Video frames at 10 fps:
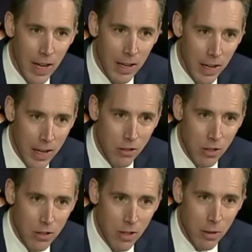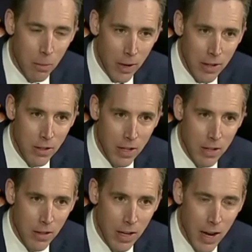alleges that the
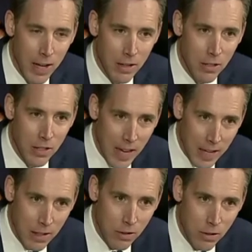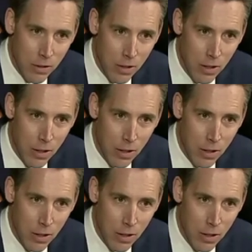President of the United States